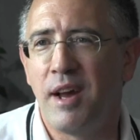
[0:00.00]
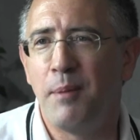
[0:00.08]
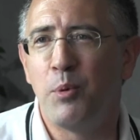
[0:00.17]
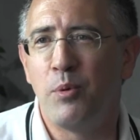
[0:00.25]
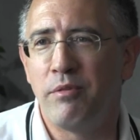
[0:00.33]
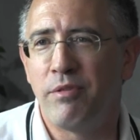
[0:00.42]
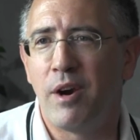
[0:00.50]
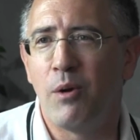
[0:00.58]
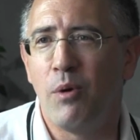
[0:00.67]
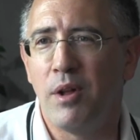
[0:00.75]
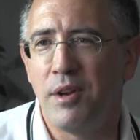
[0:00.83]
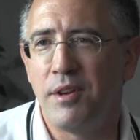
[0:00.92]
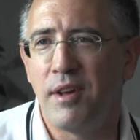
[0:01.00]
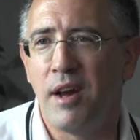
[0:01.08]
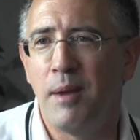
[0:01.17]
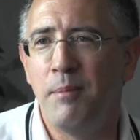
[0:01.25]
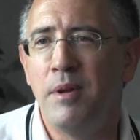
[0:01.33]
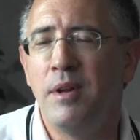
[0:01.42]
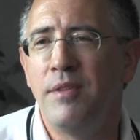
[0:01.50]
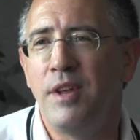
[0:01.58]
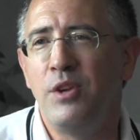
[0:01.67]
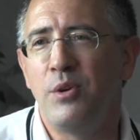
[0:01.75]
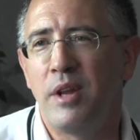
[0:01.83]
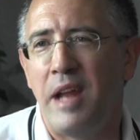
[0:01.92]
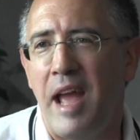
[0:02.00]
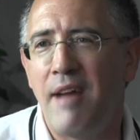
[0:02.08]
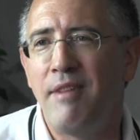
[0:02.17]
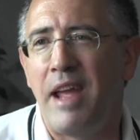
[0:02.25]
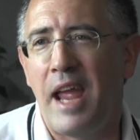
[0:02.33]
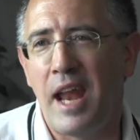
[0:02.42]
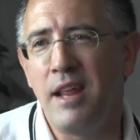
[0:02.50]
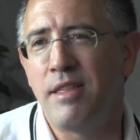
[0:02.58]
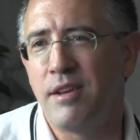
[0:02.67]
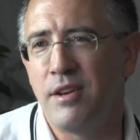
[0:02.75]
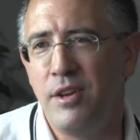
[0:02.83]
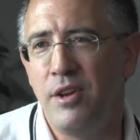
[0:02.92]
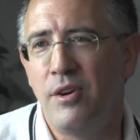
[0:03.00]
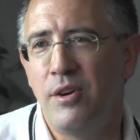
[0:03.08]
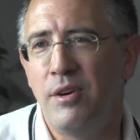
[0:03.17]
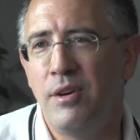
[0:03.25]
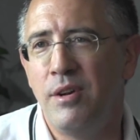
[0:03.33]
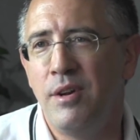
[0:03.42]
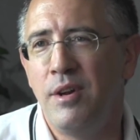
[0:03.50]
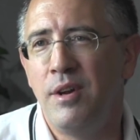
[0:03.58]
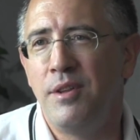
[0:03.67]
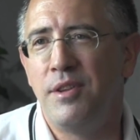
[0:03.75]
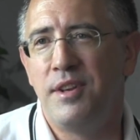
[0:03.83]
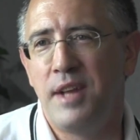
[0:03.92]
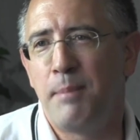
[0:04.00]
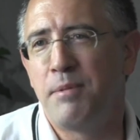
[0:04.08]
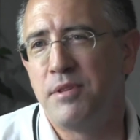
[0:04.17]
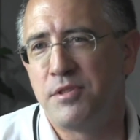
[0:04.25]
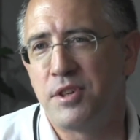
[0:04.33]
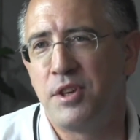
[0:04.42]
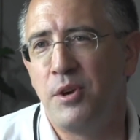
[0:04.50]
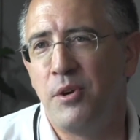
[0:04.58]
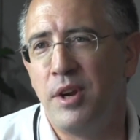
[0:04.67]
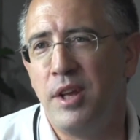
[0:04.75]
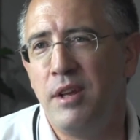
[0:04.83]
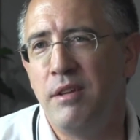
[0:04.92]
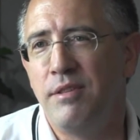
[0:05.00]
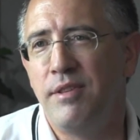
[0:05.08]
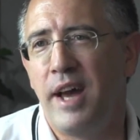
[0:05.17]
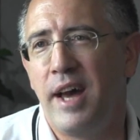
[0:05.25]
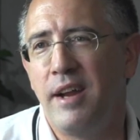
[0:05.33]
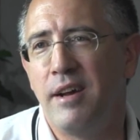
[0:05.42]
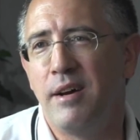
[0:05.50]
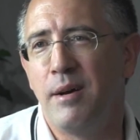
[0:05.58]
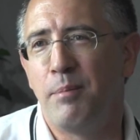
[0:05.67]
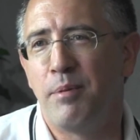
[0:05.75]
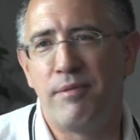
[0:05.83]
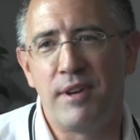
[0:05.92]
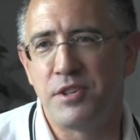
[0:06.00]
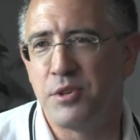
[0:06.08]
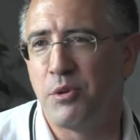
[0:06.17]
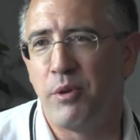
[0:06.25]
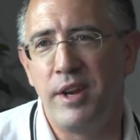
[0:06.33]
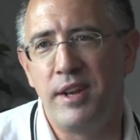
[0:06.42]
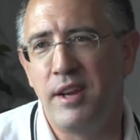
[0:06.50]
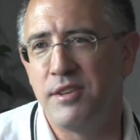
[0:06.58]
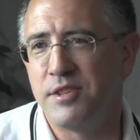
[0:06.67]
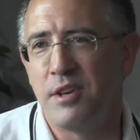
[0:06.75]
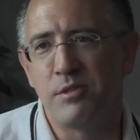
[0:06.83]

at a time and one firewall at a time that you can have anything near the depth of security that a professional grade data